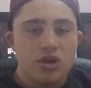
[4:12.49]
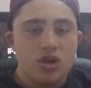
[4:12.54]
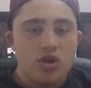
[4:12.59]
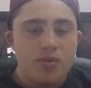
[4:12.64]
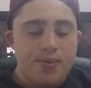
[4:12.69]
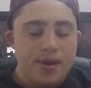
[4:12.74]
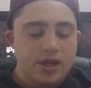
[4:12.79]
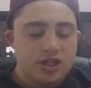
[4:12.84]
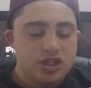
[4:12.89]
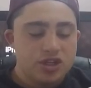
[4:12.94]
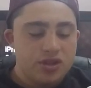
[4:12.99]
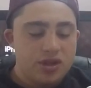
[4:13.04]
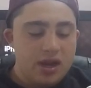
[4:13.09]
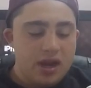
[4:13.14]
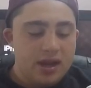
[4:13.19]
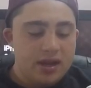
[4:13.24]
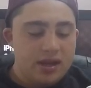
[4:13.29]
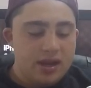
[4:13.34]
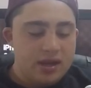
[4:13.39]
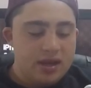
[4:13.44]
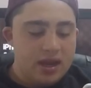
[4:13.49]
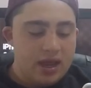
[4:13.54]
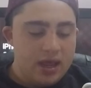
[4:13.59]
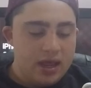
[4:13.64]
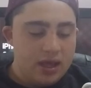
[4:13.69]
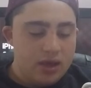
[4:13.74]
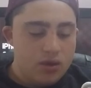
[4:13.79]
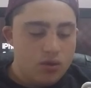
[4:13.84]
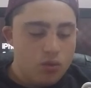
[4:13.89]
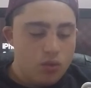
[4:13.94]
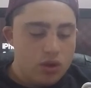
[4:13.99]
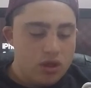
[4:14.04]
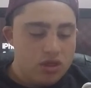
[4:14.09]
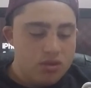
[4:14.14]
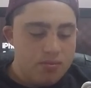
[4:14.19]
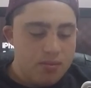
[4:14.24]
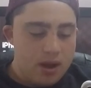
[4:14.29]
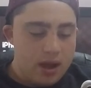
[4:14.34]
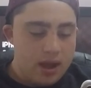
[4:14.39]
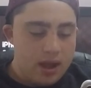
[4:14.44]
show you a picture that I did take
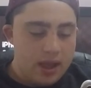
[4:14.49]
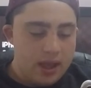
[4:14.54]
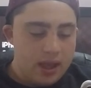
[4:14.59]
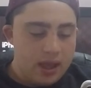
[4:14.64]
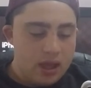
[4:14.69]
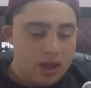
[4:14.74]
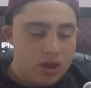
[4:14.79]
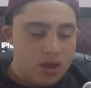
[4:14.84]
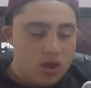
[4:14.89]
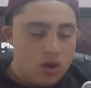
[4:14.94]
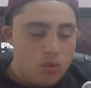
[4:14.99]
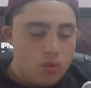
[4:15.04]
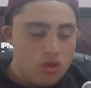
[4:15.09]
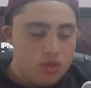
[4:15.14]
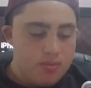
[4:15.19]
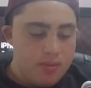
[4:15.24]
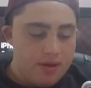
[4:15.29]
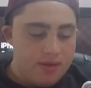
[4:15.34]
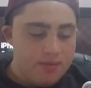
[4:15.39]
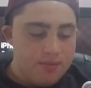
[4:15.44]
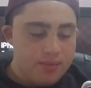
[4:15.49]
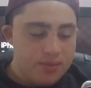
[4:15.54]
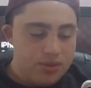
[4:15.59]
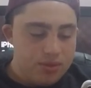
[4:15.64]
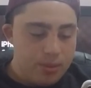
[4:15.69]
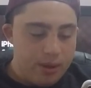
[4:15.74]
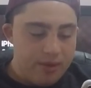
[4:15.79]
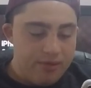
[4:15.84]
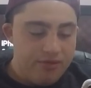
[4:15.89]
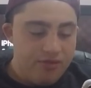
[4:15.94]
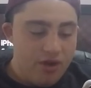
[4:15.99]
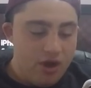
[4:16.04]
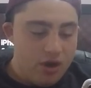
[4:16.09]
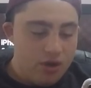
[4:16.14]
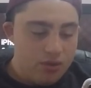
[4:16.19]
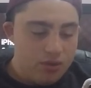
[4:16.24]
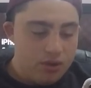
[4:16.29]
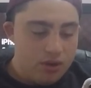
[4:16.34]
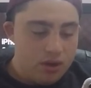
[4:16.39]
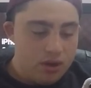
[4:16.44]
with my
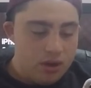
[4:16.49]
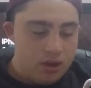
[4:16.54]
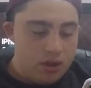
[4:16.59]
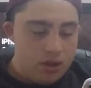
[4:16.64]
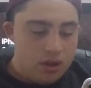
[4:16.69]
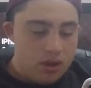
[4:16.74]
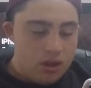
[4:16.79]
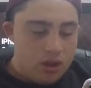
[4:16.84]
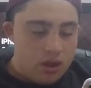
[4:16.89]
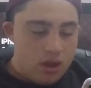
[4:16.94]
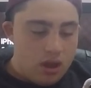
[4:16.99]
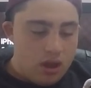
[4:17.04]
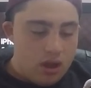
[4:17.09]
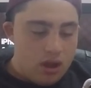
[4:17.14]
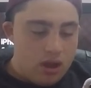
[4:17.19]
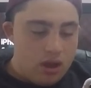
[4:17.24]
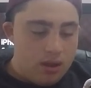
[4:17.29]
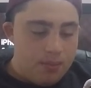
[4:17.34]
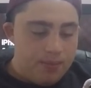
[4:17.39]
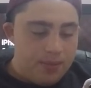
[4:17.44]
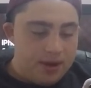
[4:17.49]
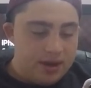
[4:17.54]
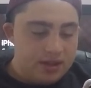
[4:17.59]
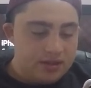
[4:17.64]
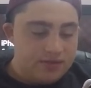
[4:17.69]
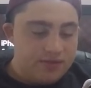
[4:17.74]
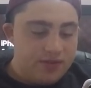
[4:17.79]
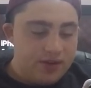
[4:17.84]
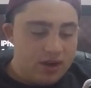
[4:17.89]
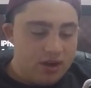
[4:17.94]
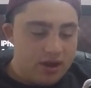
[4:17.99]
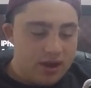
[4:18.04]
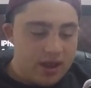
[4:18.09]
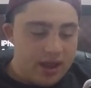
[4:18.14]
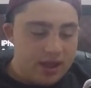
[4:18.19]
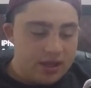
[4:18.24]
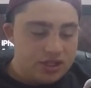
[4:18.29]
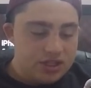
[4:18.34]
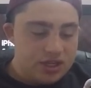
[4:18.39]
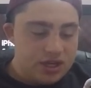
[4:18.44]
phone. It is
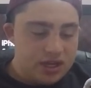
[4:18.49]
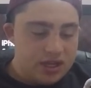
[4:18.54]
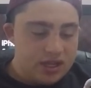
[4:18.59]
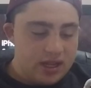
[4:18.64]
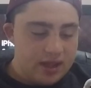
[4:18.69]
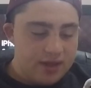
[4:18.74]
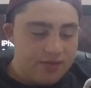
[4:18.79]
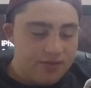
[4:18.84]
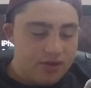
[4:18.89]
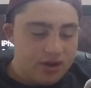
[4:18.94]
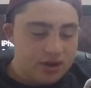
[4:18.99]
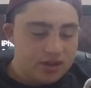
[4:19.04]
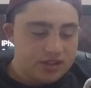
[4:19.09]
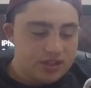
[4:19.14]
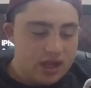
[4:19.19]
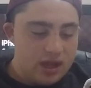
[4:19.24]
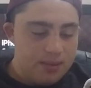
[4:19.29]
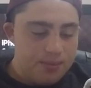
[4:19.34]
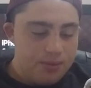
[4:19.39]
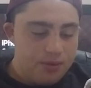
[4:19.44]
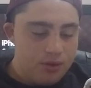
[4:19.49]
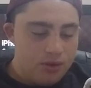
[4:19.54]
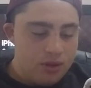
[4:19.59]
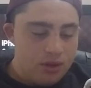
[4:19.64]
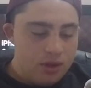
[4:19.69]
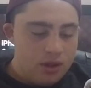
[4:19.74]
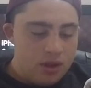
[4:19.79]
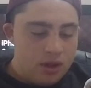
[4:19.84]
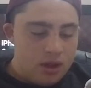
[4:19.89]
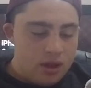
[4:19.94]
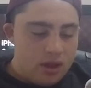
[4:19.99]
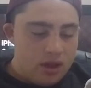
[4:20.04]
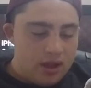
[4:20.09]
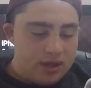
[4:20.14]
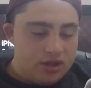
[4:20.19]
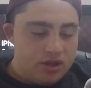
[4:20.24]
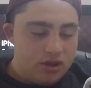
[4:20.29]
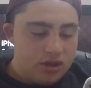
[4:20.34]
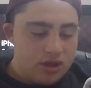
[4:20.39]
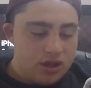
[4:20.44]
very HD. Like for example,
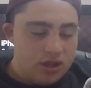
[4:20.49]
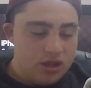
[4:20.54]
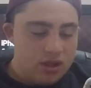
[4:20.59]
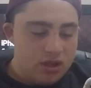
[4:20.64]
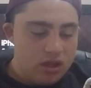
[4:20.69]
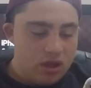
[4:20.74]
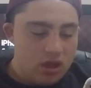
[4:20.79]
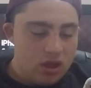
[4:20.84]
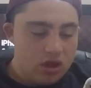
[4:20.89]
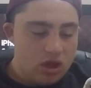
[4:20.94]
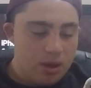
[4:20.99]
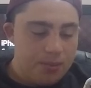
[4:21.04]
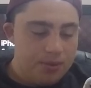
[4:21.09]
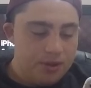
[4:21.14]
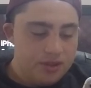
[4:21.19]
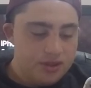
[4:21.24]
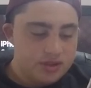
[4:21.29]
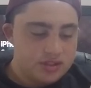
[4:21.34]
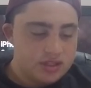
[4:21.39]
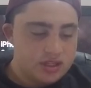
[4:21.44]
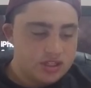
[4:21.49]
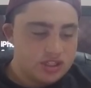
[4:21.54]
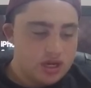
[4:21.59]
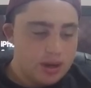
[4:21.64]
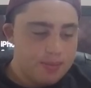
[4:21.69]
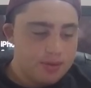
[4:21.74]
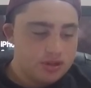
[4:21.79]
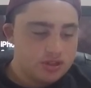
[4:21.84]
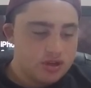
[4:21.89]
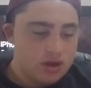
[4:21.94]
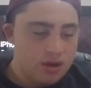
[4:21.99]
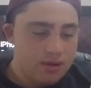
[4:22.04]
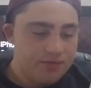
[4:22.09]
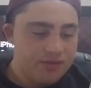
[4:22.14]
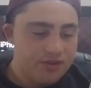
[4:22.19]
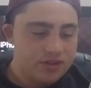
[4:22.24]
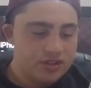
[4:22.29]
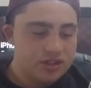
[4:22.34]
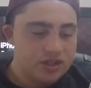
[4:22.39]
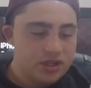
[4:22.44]
I took a couple of these at Shepherd's
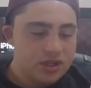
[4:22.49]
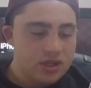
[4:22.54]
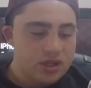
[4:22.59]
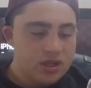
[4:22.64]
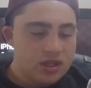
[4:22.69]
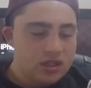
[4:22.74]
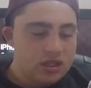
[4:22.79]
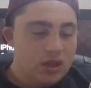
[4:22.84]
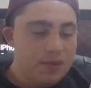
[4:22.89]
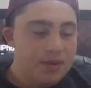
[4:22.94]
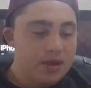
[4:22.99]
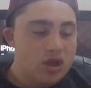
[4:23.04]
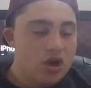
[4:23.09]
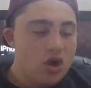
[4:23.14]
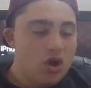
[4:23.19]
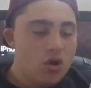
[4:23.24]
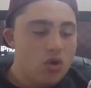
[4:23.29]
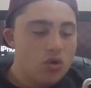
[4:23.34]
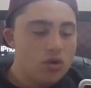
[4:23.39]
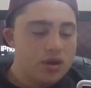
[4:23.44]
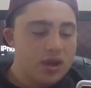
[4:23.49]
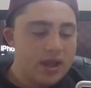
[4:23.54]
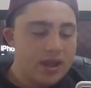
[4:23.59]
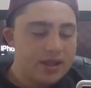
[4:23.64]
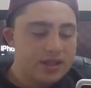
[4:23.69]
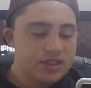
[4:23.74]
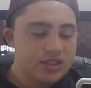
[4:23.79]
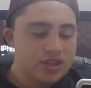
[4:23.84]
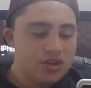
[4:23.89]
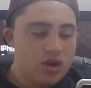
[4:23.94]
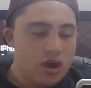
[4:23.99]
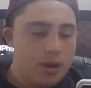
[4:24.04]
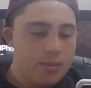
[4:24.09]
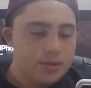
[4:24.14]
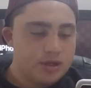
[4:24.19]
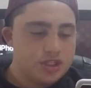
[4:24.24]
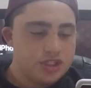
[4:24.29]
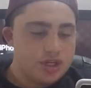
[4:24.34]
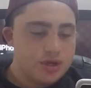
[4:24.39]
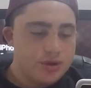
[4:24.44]
Conference. Let me go to Instagram
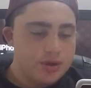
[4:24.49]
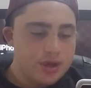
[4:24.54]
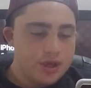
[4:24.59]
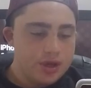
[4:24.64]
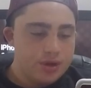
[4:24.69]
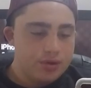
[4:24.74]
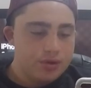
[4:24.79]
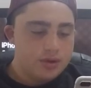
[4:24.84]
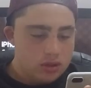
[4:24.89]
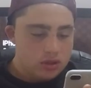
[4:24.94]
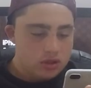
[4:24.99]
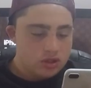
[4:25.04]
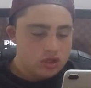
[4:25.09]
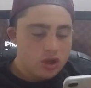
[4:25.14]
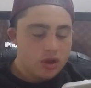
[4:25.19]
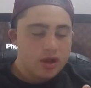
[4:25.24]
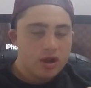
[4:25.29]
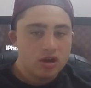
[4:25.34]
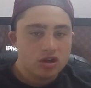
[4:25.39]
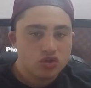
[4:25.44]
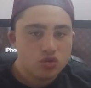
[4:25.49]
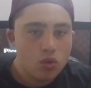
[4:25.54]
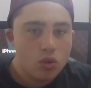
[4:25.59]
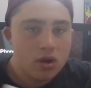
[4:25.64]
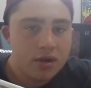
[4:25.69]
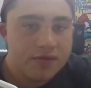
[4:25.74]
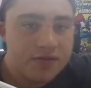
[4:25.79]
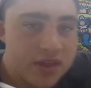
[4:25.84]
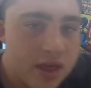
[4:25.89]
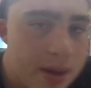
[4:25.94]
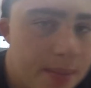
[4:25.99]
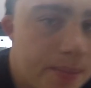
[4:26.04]
and show you. So here's one of